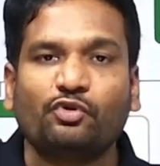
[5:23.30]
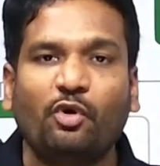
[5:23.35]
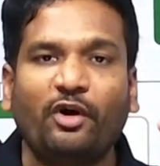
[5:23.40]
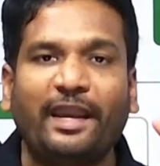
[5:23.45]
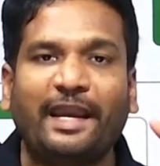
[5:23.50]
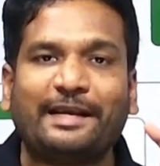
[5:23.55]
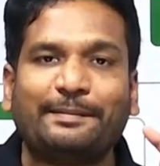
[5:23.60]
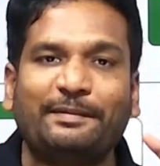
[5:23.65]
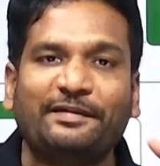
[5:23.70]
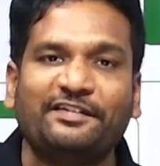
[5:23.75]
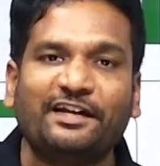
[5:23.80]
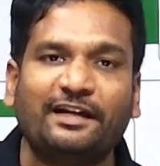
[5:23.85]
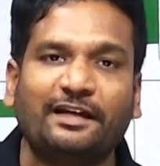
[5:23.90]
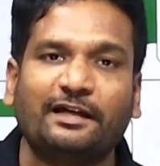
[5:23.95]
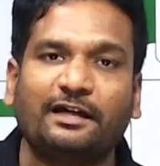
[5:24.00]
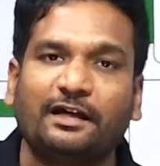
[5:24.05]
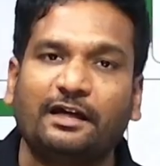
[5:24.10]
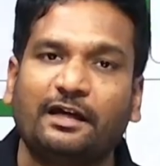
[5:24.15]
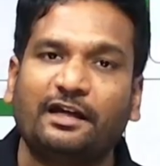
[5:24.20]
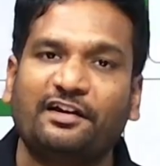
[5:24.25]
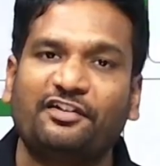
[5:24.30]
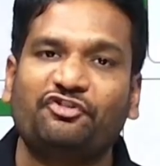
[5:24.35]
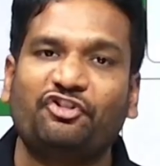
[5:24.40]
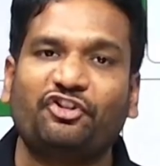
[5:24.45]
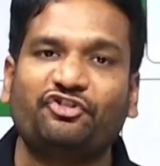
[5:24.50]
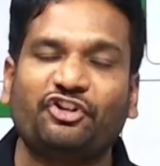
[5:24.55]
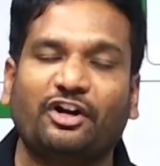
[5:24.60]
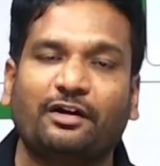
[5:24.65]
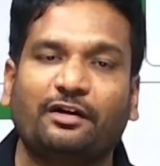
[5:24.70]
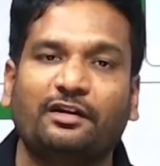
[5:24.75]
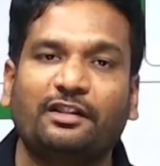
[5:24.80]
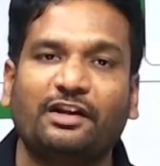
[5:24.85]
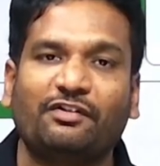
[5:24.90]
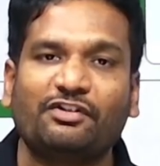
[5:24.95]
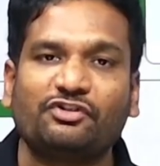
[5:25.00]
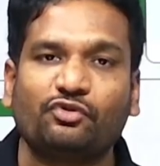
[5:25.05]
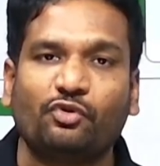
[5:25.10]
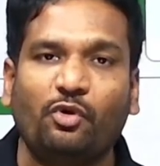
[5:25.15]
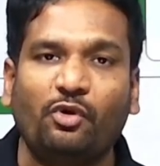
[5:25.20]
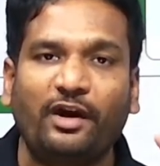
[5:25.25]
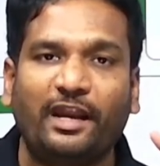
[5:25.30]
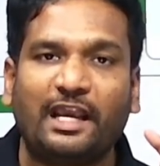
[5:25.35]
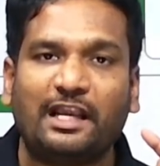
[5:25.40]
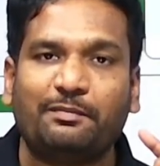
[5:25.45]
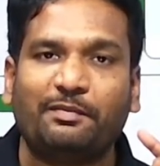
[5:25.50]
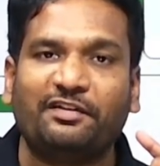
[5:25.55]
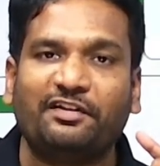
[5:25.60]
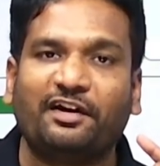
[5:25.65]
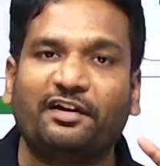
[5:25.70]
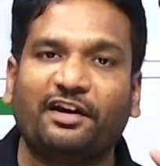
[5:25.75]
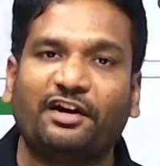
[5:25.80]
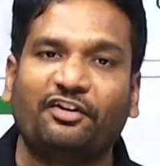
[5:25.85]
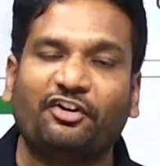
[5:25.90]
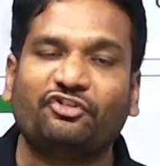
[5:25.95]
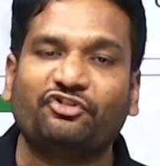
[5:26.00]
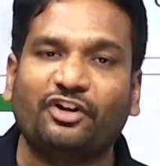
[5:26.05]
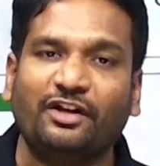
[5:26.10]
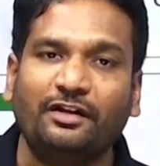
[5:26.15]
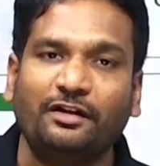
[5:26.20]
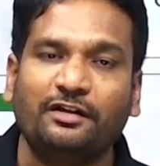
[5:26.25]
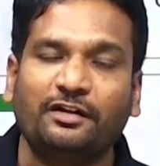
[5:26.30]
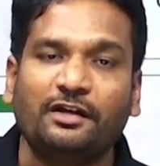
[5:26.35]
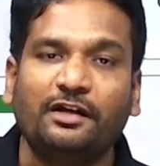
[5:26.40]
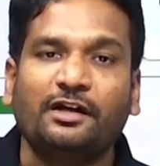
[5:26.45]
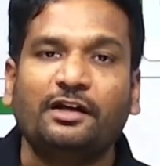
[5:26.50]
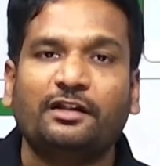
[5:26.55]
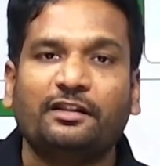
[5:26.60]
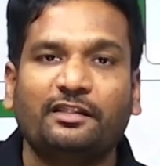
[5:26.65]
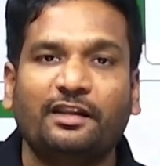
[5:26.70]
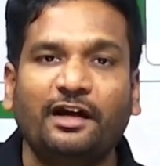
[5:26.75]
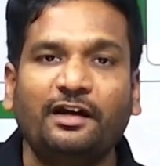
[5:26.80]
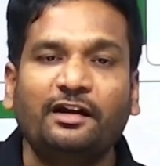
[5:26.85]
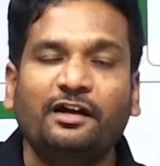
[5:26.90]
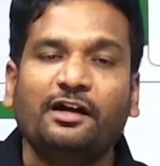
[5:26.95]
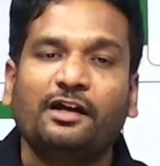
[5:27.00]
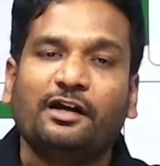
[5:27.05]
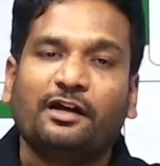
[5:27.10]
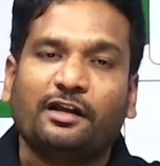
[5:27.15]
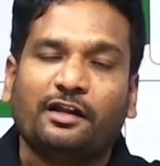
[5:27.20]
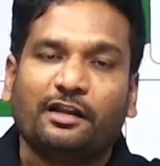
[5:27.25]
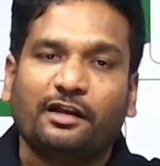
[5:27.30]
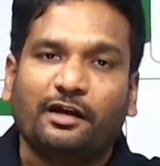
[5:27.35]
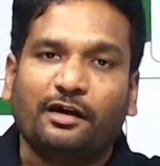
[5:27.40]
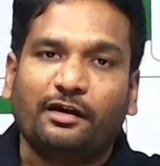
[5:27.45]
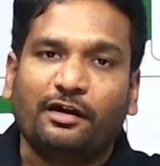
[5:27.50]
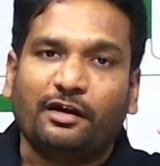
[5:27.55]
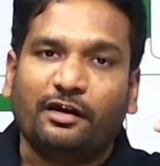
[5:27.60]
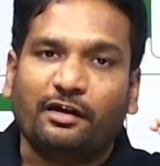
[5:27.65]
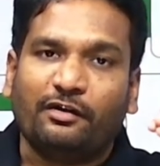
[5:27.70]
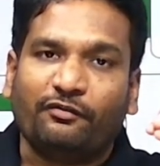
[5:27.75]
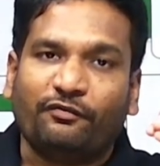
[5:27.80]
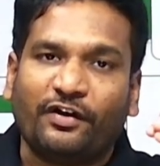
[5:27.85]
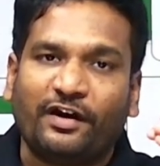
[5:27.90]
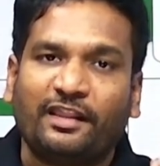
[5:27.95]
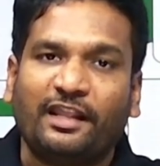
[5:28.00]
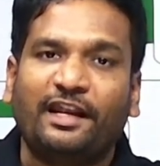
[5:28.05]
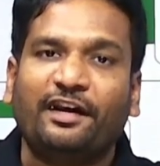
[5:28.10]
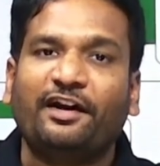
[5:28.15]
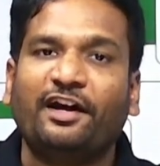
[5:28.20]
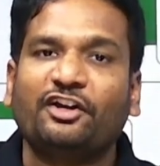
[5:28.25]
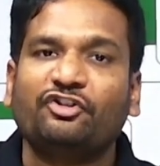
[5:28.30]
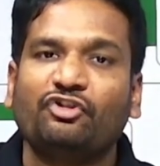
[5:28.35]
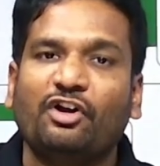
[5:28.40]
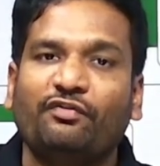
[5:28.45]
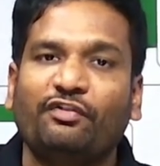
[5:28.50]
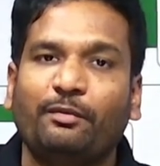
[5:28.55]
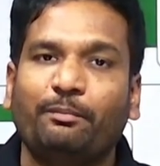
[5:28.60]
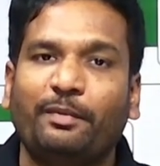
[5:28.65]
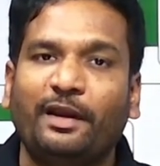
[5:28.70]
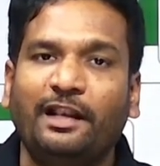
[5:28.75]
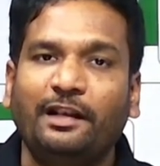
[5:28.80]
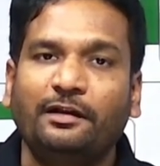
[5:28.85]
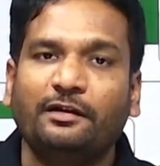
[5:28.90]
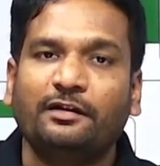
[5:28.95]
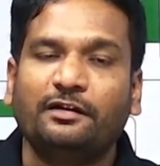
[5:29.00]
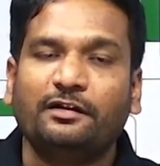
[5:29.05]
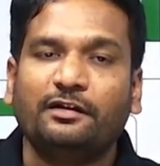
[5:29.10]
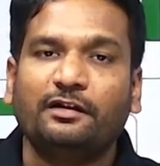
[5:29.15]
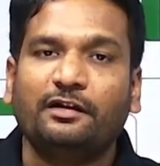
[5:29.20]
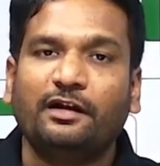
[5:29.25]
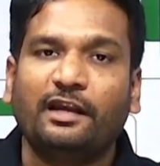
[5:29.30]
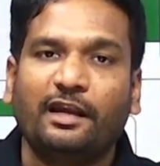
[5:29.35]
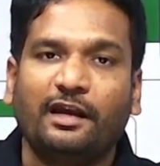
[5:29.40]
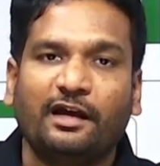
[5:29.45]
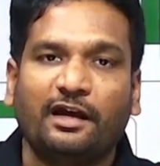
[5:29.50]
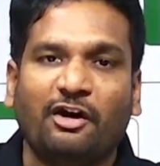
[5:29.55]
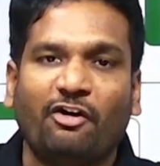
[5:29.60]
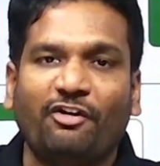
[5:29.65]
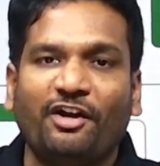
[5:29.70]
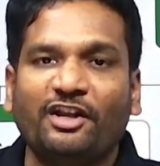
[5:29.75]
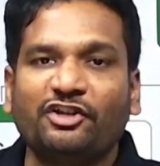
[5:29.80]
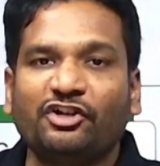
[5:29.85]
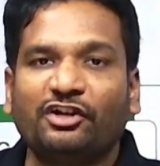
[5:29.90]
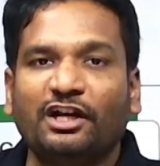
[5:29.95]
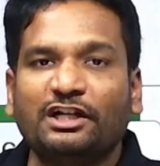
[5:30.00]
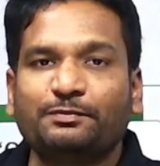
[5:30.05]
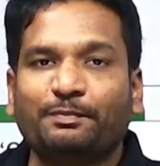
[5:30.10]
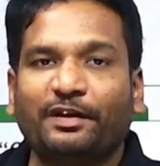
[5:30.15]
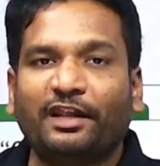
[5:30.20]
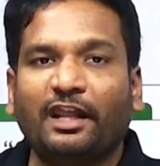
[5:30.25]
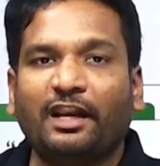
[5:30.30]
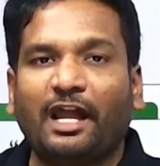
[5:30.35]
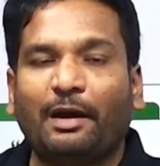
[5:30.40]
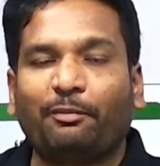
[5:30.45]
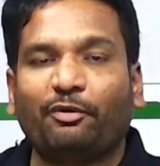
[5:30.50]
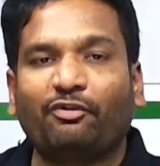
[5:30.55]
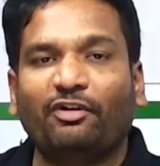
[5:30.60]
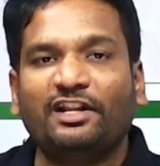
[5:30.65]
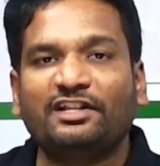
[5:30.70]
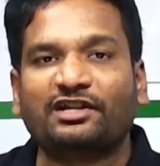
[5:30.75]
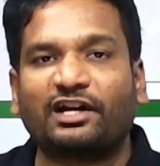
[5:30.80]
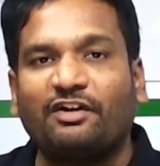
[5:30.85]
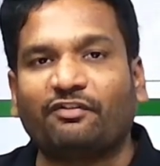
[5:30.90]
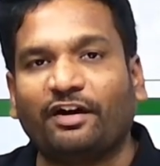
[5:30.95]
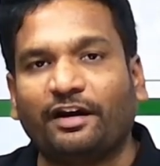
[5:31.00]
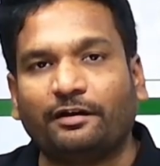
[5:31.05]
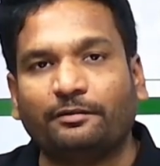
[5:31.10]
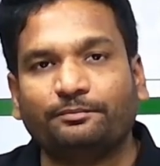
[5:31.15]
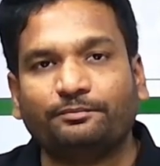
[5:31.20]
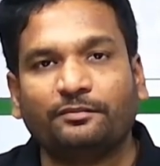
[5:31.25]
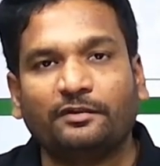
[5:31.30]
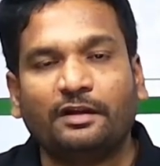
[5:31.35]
explicit restriction. There was no explicit restriction that for the introduction of a bill, Governor General's prior approval is required.